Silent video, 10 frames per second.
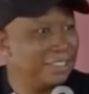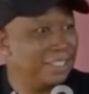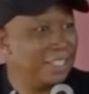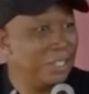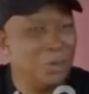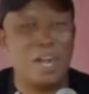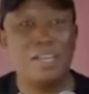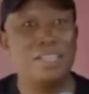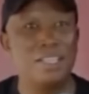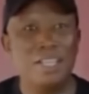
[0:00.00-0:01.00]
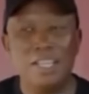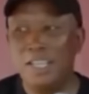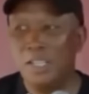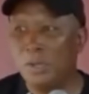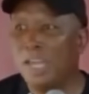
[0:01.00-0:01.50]
You can't.
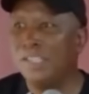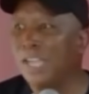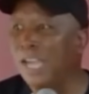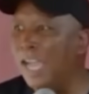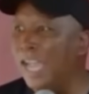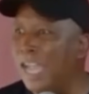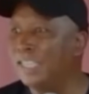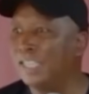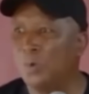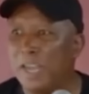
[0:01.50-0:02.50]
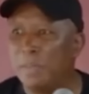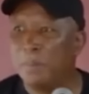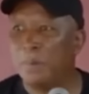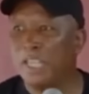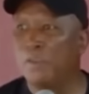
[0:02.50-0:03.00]
You can't say, I hate these white
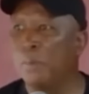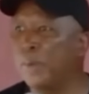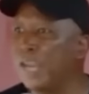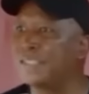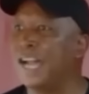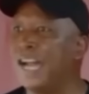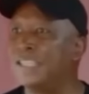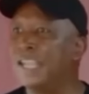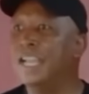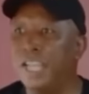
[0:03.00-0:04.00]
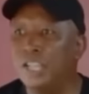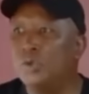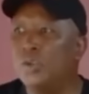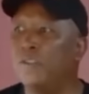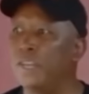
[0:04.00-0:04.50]
people, they've oppressed us, they
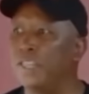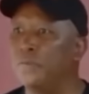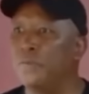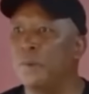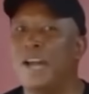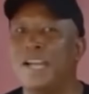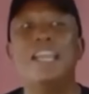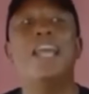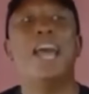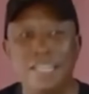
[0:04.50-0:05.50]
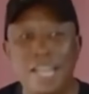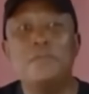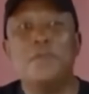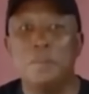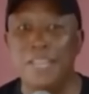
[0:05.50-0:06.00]
took everything from us, and then
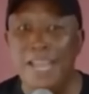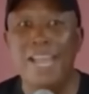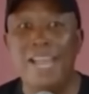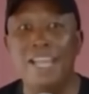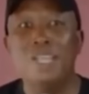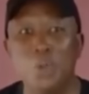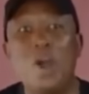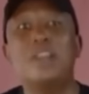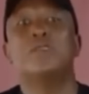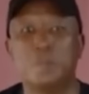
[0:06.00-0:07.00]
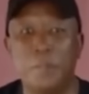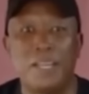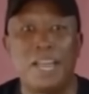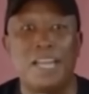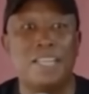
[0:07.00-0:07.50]
from there, you want to speak
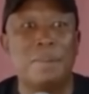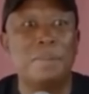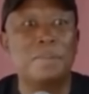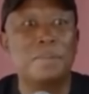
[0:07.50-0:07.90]
like them.